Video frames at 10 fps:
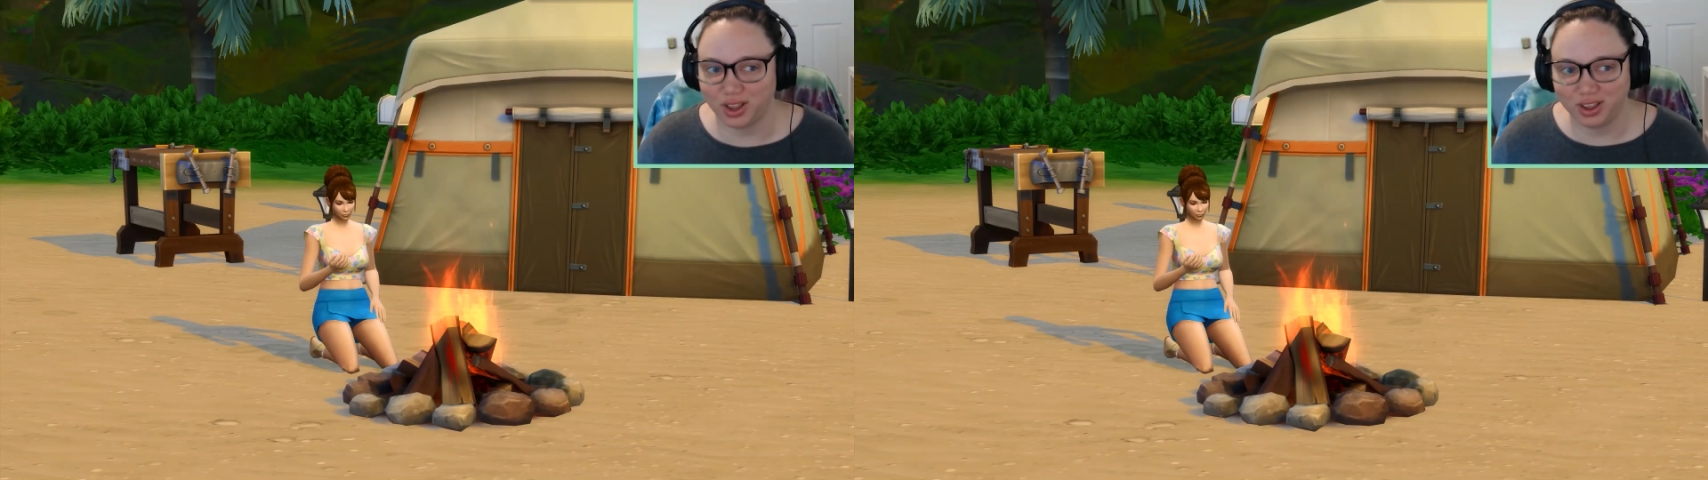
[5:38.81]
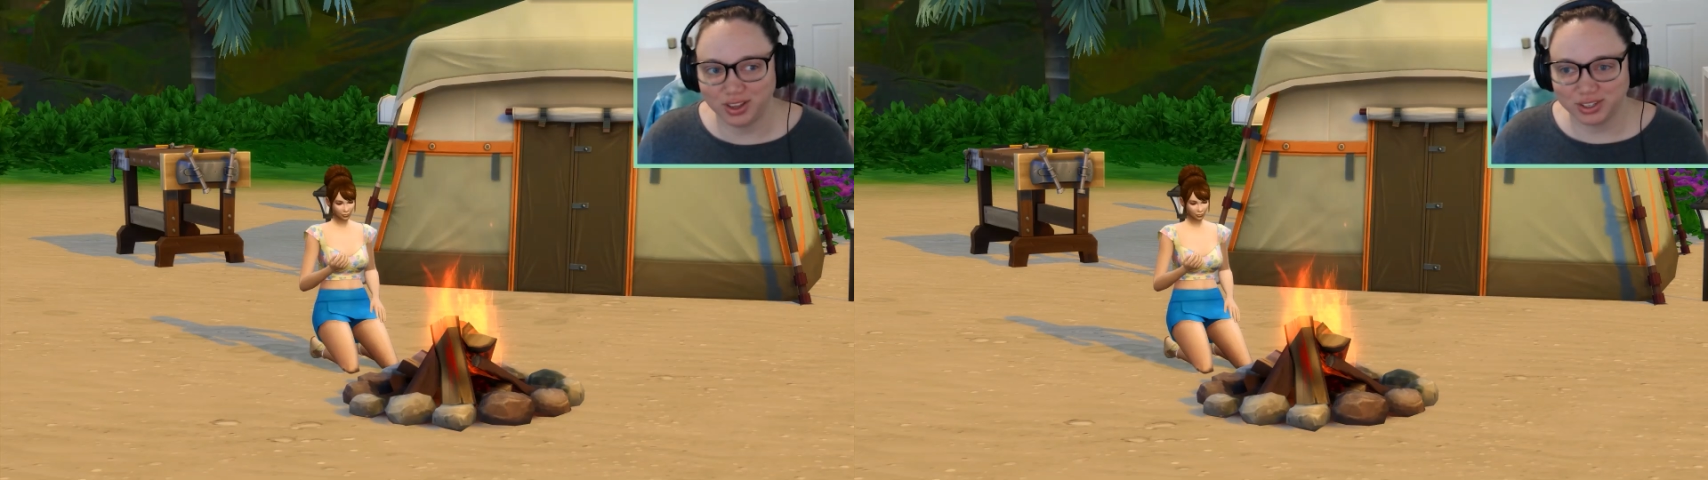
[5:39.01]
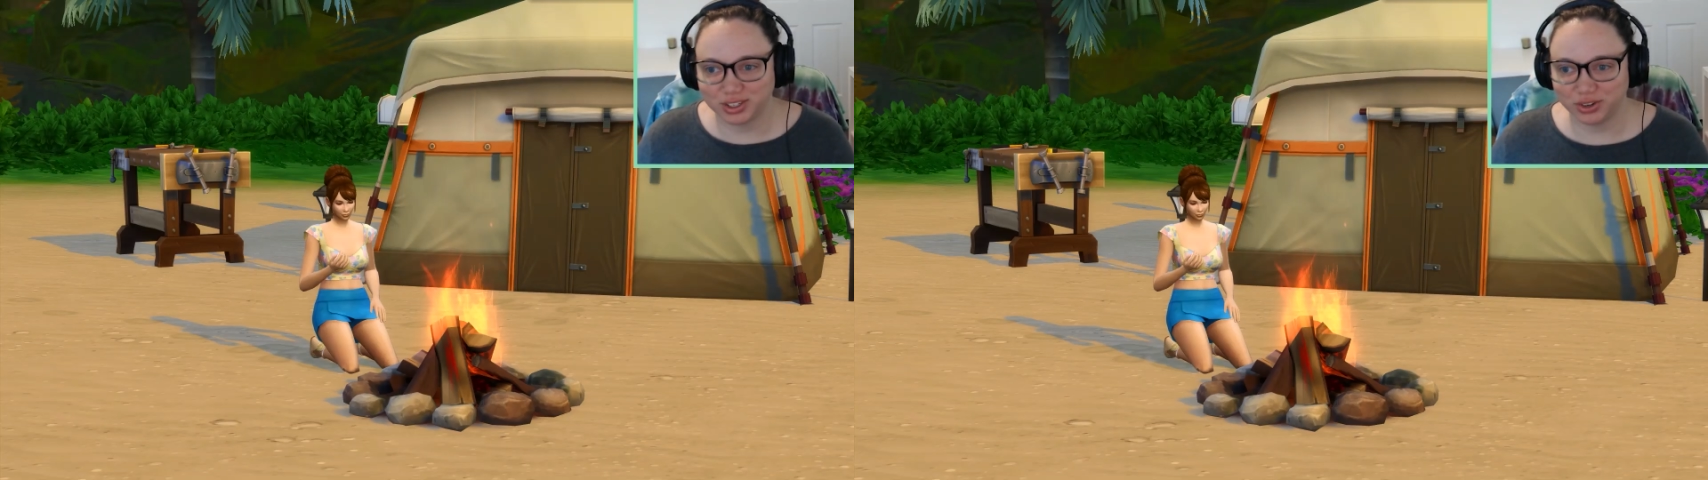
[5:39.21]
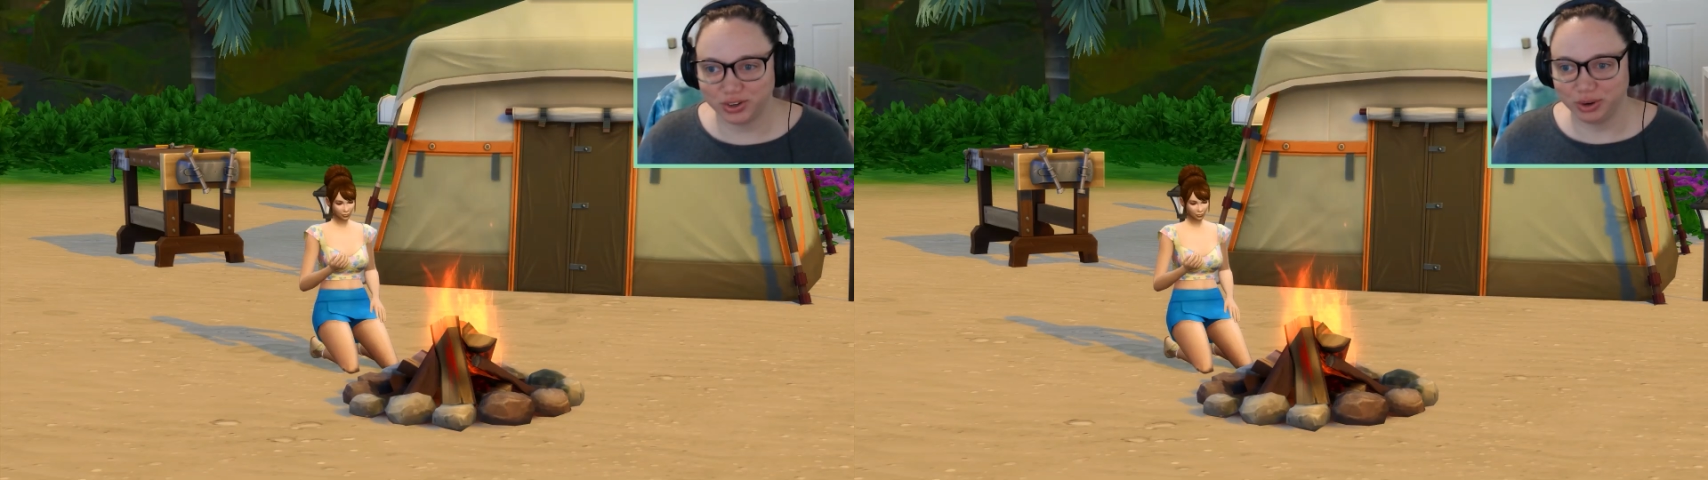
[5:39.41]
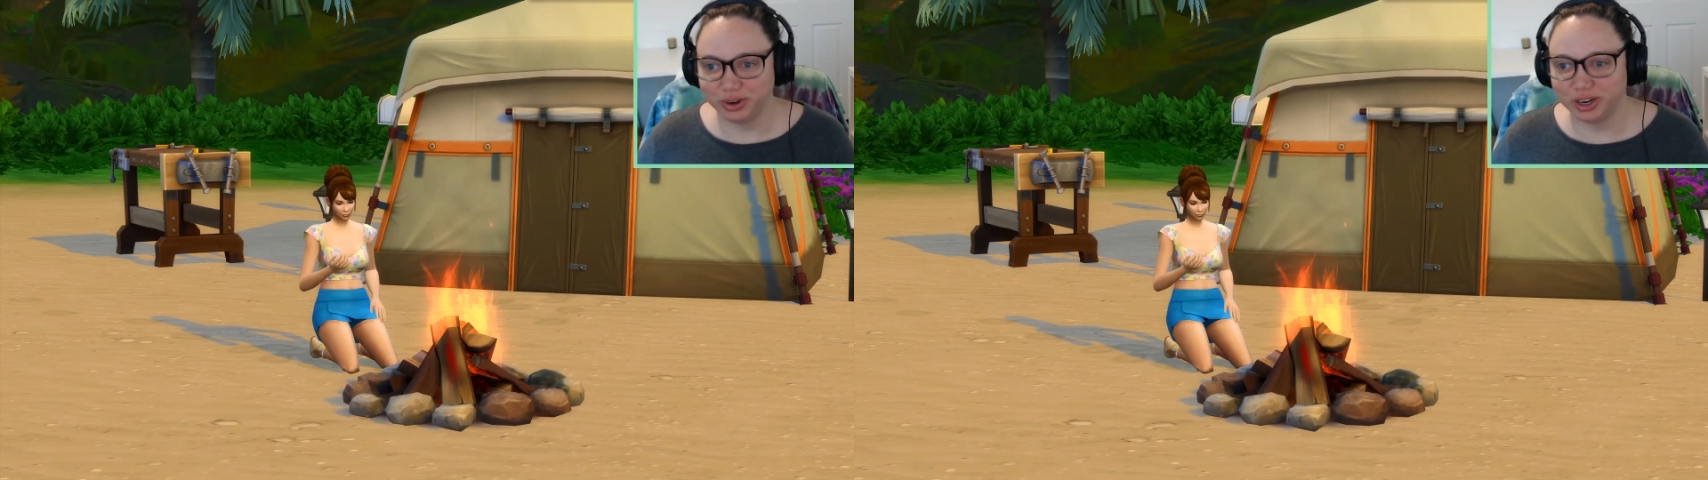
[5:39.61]
So here
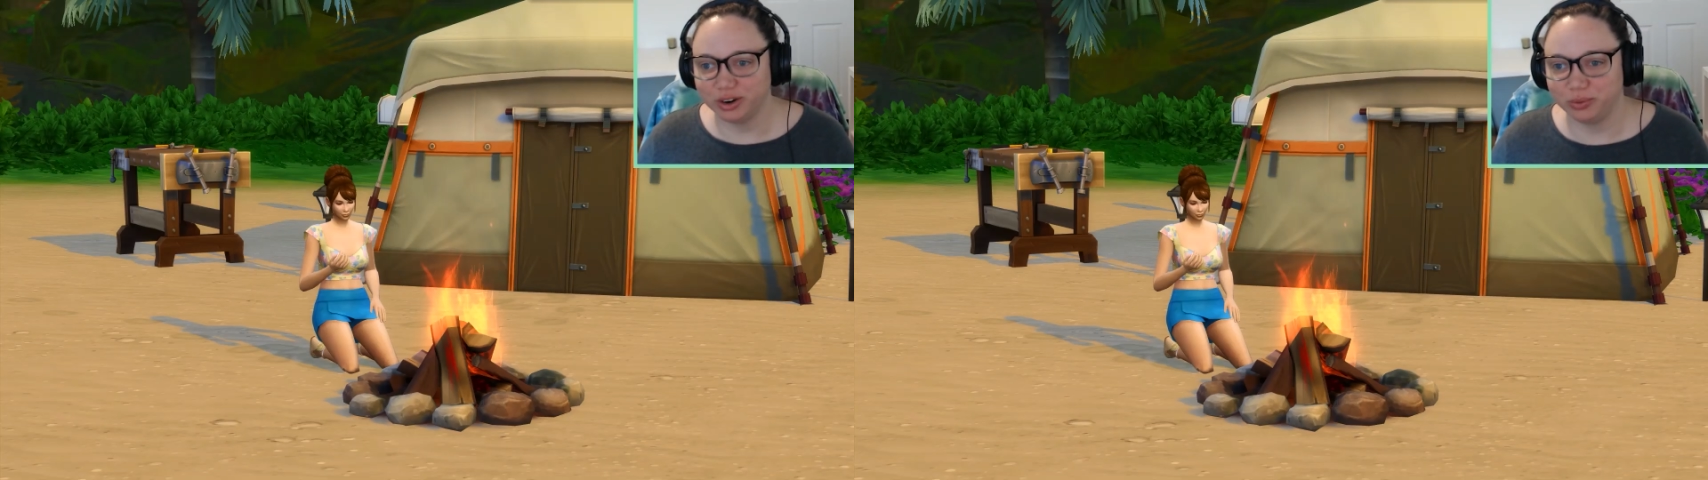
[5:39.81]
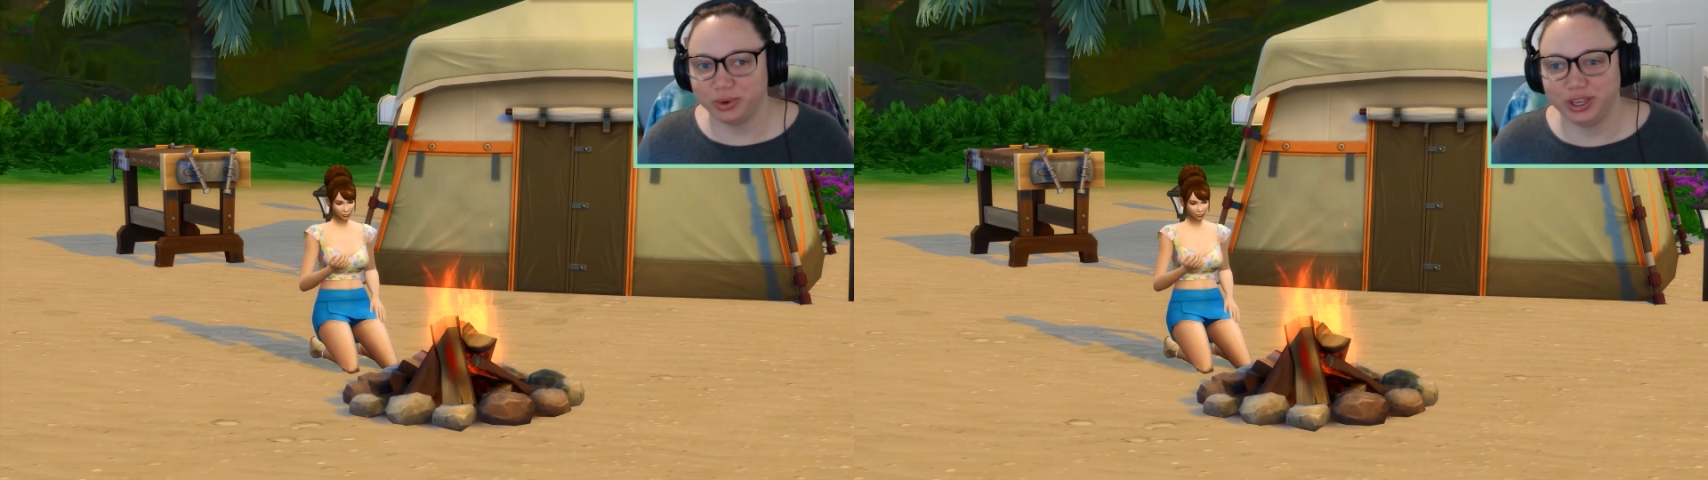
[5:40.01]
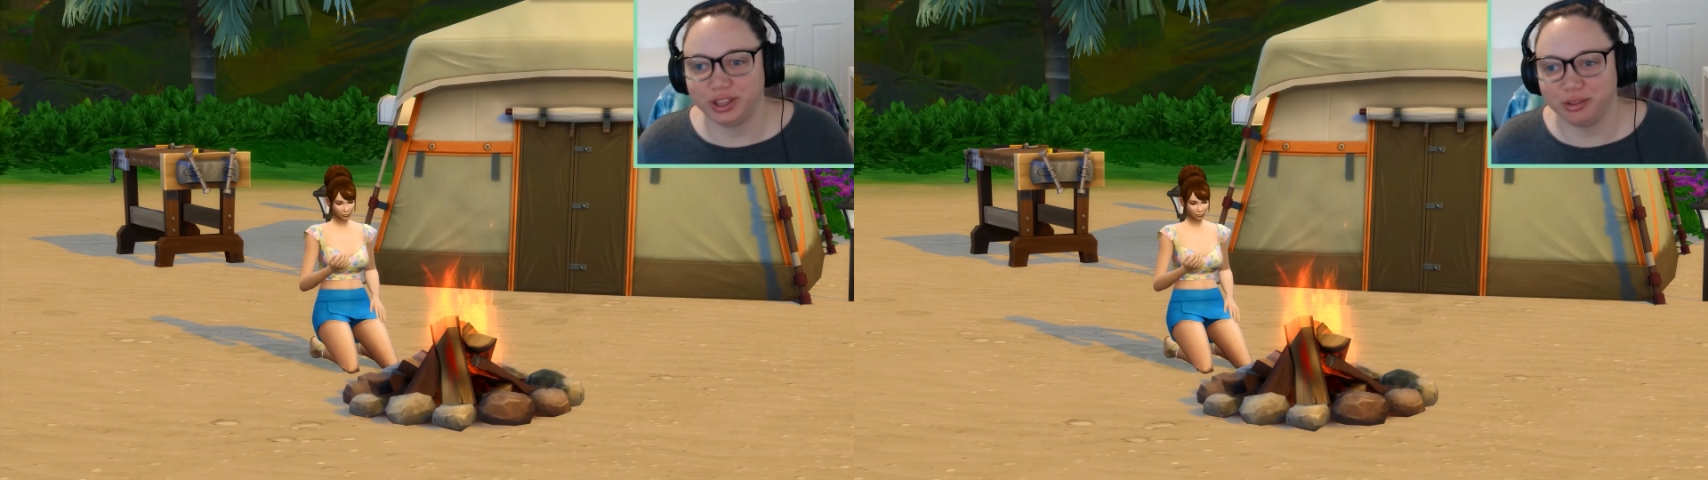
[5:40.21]
we are with